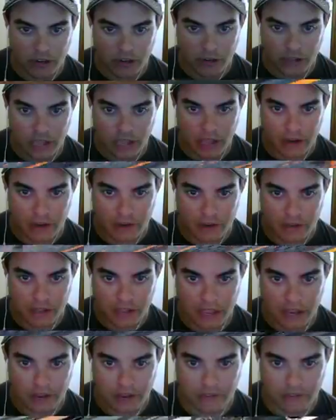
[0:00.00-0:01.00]
you got
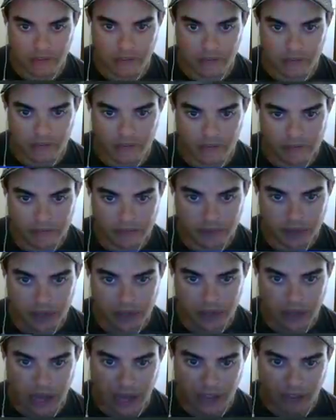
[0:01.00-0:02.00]
kind of
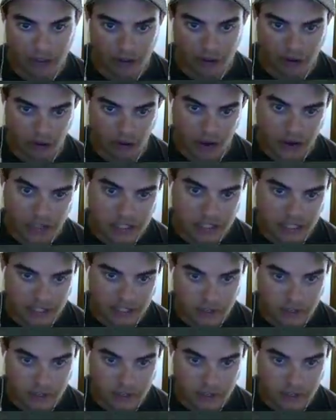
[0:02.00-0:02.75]
not the greatest clear.